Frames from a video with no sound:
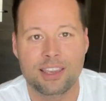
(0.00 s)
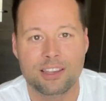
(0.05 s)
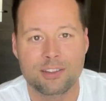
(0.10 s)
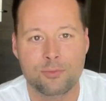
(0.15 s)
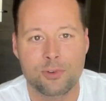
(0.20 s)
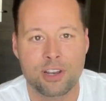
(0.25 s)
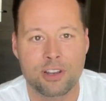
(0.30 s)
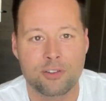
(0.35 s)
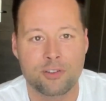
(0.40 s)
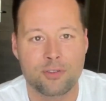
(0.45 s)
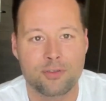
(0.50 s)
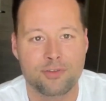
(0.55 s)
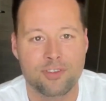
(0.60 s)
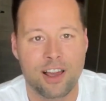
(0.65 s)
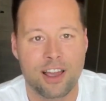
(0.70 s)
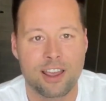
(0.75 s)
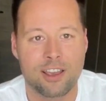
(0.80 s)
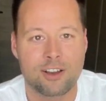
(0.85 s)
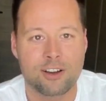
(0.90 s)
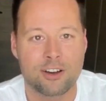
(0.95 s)
Whether you fly
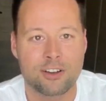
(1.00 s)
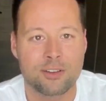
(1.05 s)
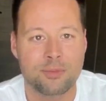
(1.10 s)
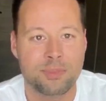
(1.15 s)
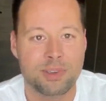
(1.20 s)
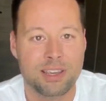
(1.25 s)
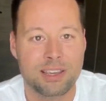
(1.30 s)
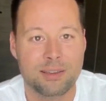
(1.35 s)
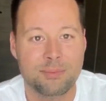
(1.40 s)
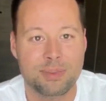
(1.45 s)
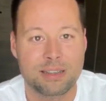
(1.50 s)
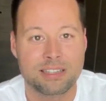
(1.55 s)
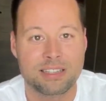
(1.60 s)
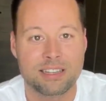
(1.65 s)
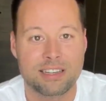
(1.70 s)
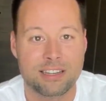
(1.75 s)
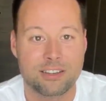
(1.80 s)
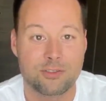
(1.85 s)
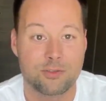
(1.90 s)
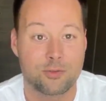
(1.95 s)
economy,
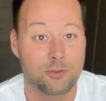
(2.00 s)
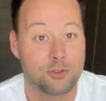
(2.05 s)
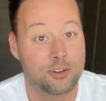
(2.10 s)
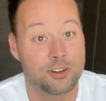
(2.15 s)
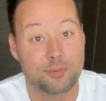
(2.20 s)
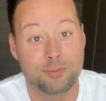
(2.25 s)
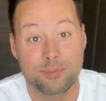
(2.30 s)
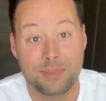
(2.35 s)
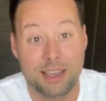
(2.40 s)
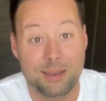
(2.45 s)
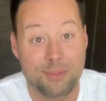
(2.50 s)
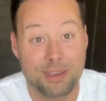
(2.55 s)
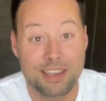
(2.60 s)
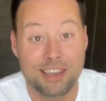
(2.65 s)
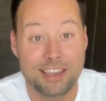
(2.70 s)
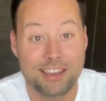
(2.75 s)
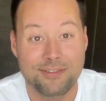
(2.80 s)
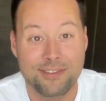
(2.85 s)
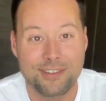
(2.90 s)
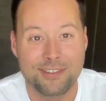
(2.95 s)
business, or maybe
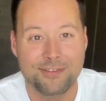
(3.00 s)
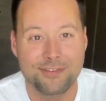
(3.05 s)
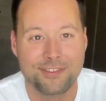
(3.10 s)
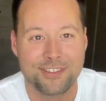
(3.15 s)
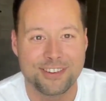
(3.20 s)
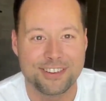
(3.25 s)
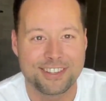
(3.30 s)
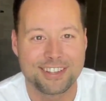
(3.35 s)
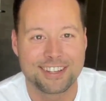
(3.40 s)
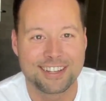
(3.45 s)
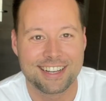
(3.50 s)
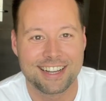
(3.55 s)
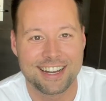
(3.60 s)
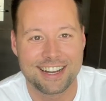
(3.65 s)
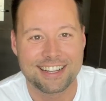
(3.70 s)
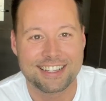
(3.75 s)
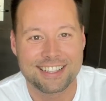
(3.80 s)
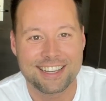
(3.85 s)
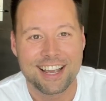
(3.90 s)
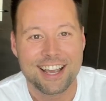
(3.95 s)
even first
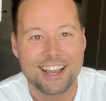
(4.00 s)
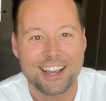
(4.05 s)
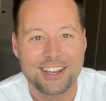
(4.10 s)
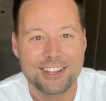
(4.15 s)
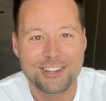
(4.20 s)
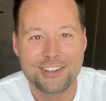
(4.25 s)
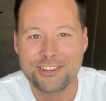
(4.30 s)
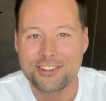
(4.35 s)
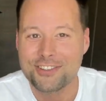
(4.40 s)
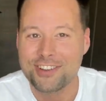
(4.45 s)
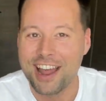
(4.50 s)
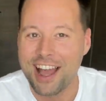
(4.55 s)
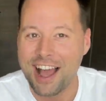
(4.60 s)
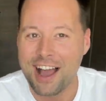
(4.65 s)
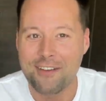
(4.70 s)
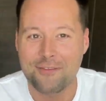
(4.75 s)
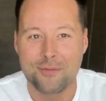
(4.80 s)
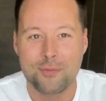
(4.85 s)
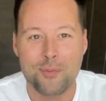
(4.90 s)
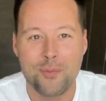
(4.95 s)
class, you should
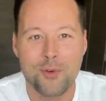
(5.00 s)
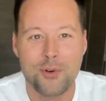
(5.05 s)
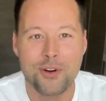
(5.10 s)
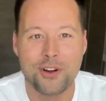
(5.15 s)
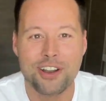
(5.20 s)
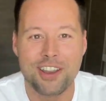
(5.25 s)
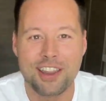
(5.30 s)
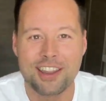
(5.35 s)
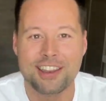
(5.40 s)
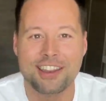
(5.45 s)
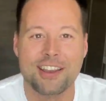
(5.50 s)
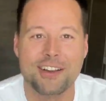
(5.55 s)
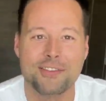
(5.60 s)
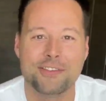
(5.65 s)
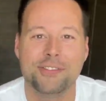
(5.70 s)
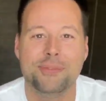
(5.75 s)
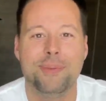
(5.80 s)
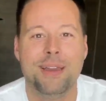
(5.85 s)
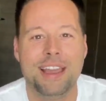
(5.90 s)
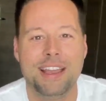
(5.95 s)
have more than enough
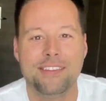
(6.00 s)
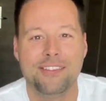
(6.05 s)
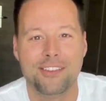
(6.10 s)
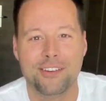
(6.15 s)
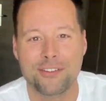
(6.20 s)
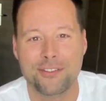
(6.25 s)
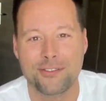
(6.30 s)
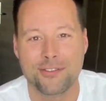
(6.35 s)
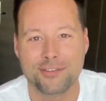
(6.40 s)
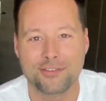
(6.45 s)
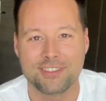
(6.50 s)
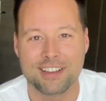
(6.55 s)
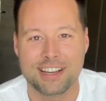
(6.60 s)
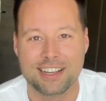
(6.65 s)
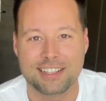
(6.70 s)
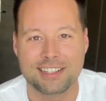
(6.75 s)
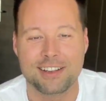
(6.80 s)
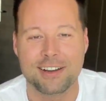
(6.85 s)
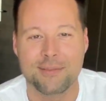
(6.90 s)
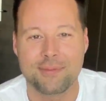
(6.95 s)
space on your flight
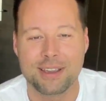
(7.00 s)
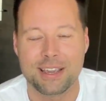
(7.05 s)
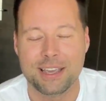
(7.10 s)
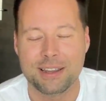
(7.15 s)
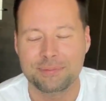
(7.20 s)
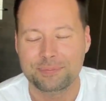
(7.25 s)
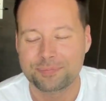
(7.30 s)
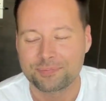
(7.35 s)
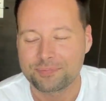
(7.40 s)
coming in.